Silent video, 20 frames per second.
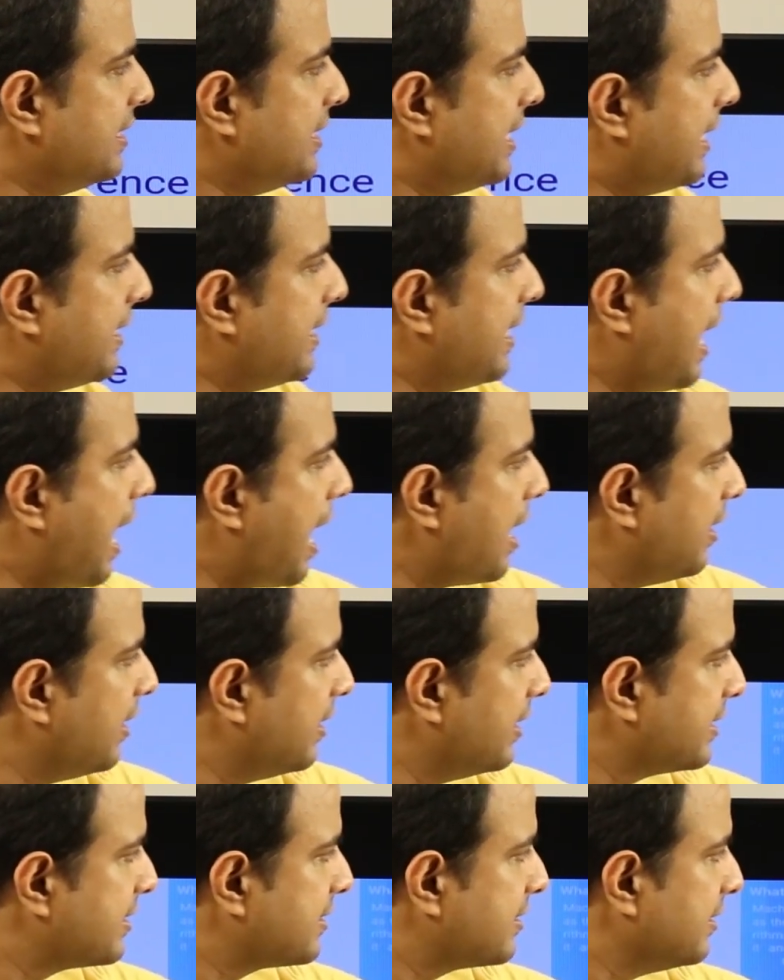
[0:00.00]
And an
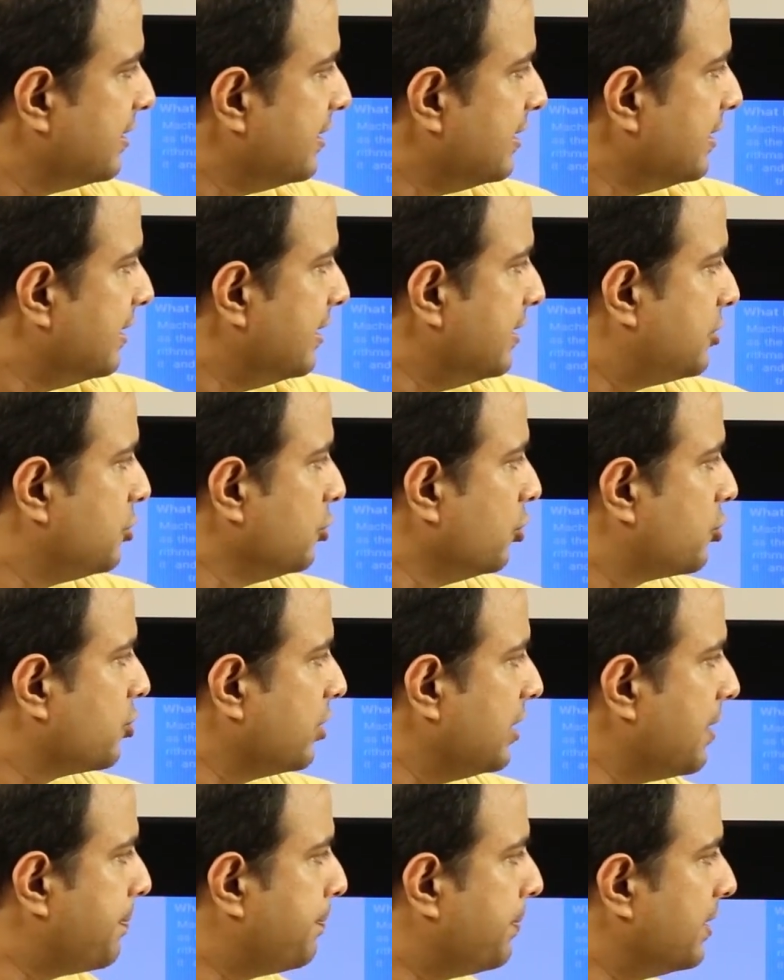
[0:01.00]
analyst is
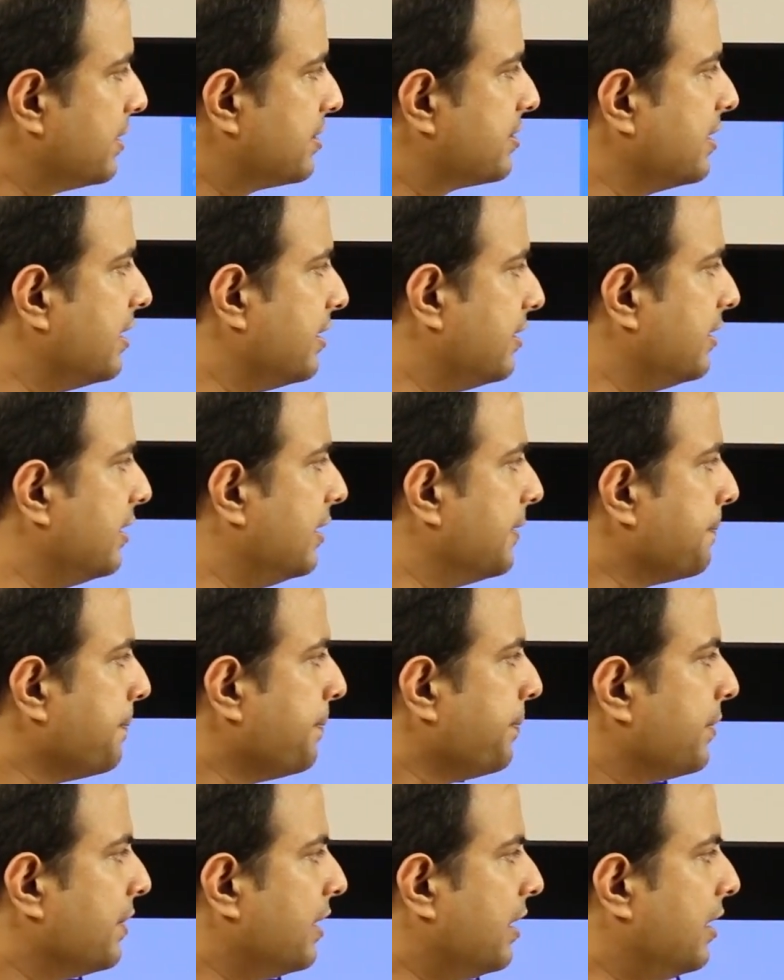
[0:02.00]
usually a person
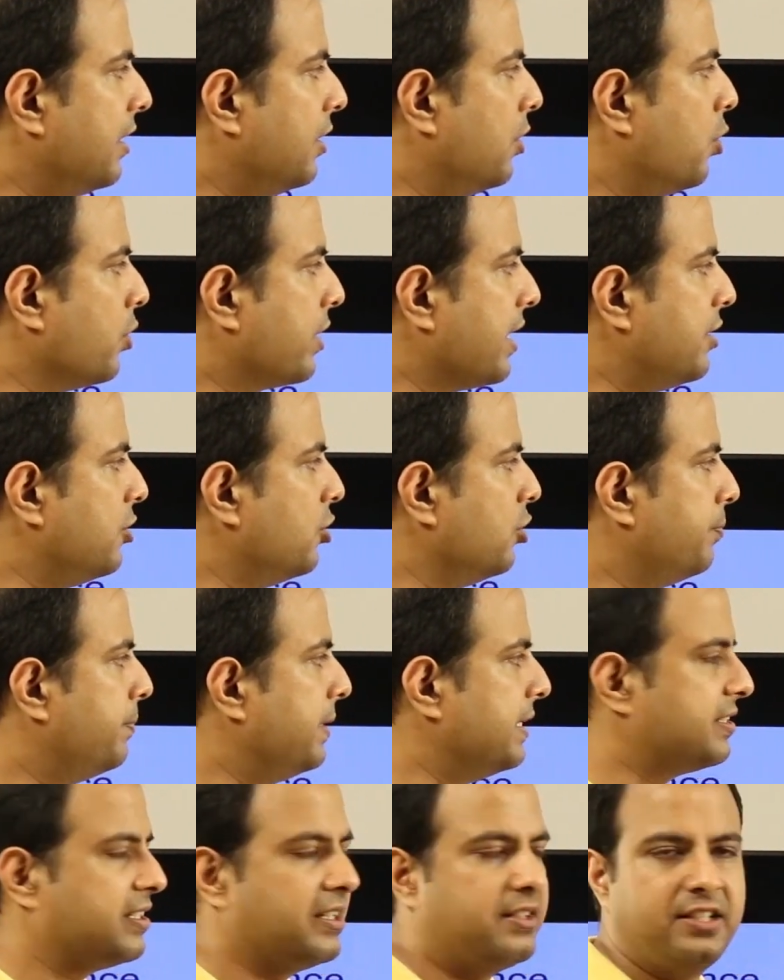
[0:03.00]
uh, who can do
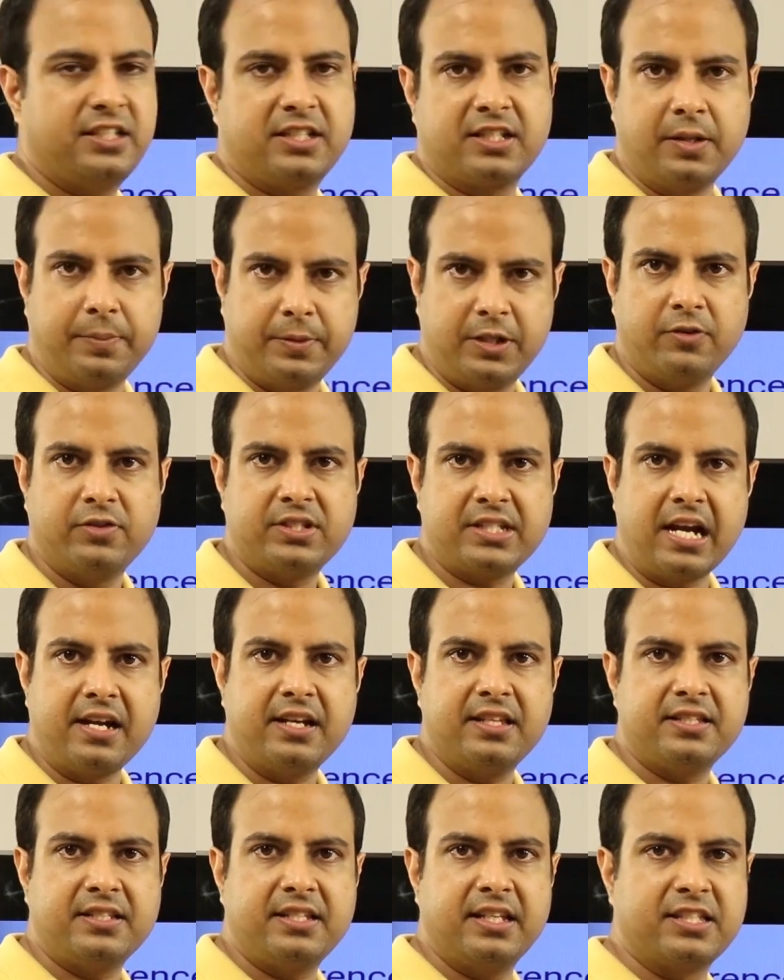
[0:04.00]
basic descriptive
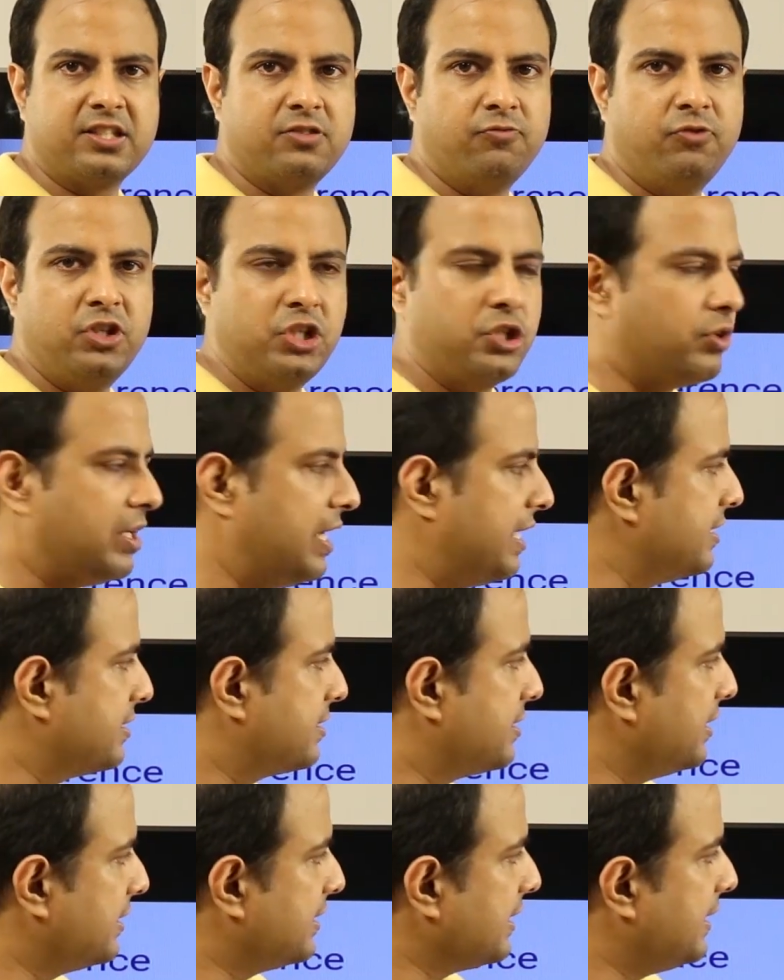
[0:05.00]
statistics, visualize
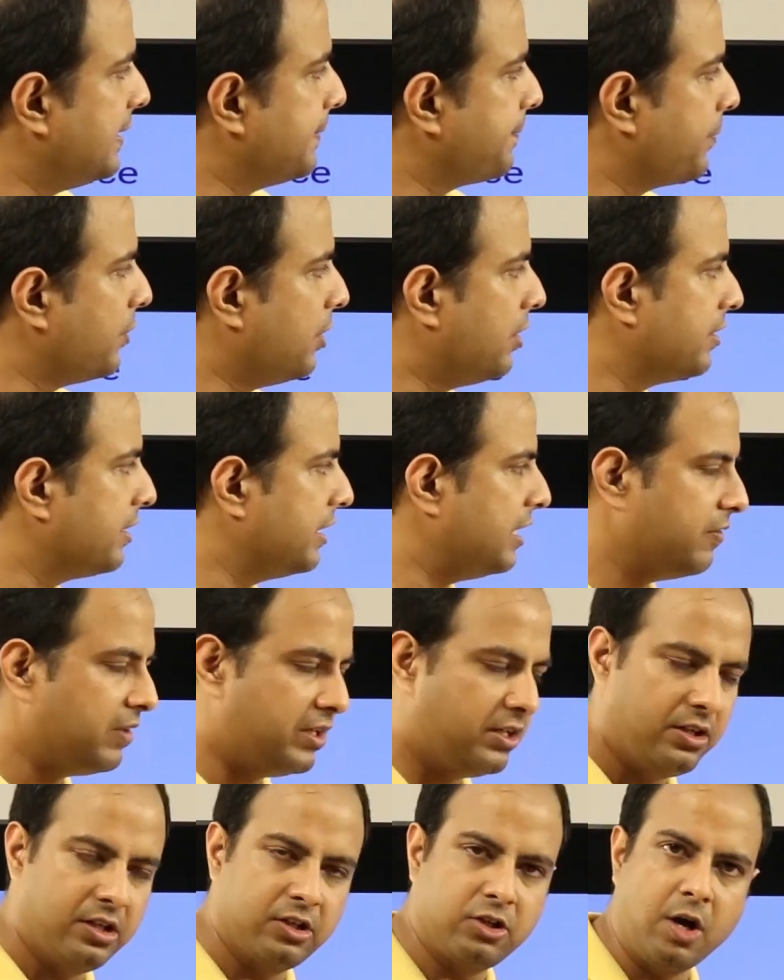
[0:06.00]
data, or
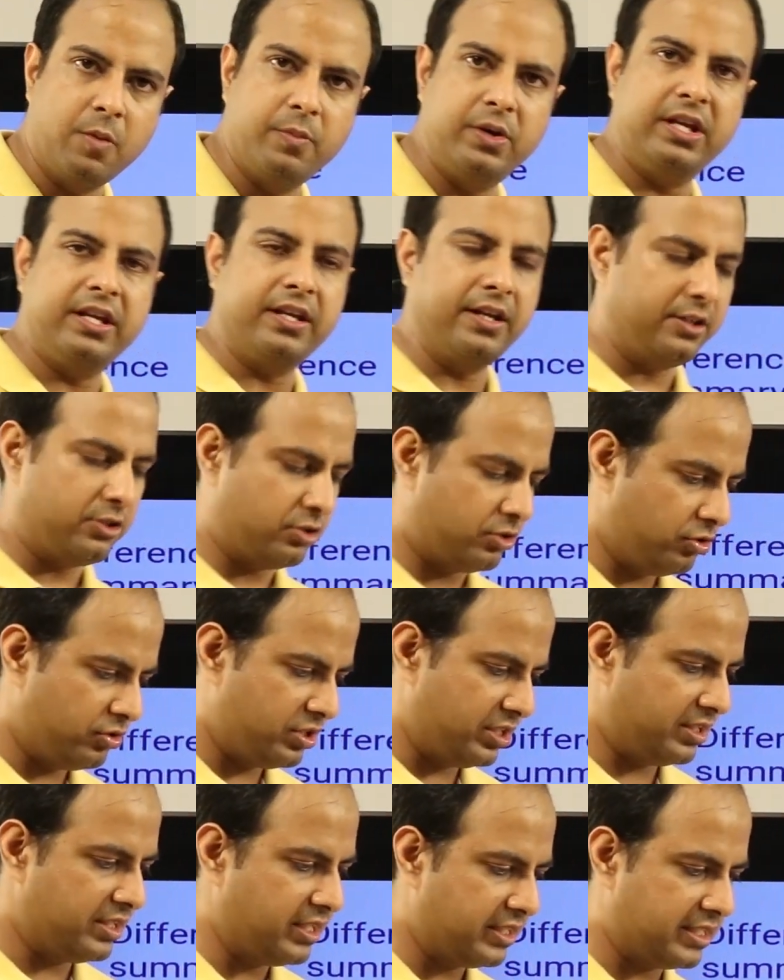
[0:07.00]
even communicate
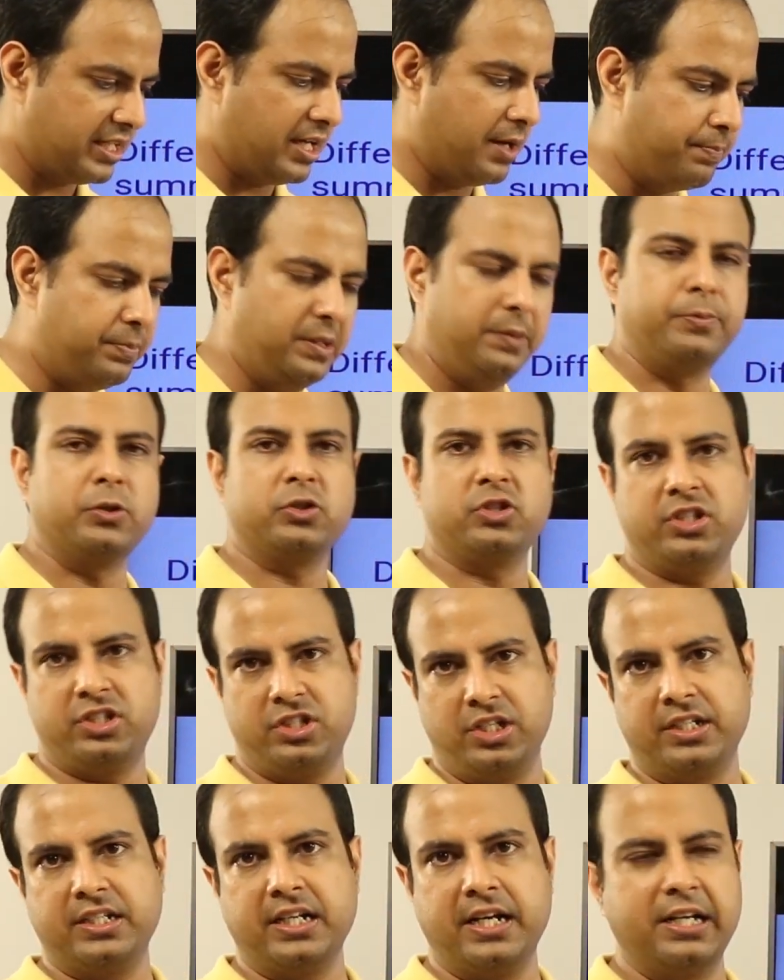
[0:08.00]
using data, pre-process
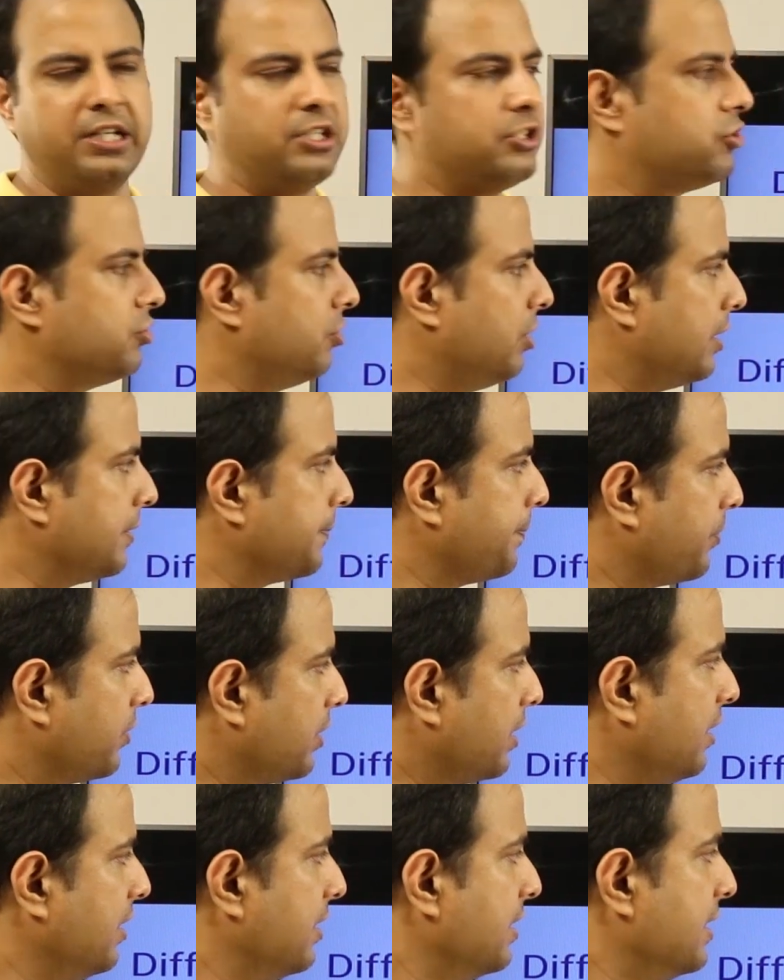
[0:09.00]
data, and so on.
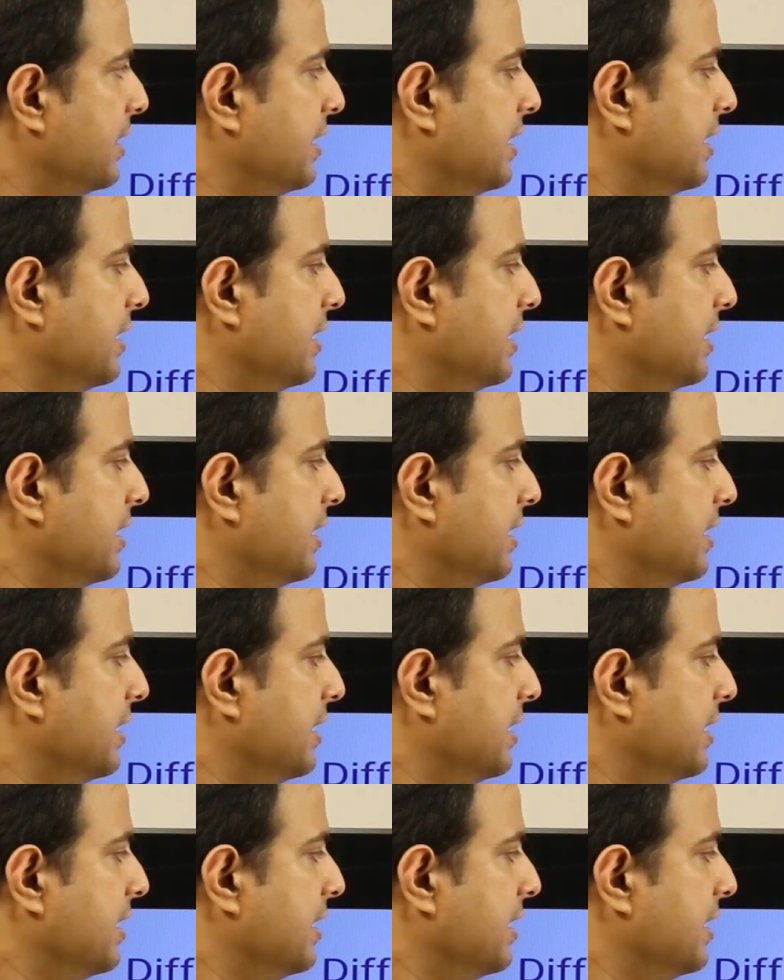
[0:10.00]
Okay.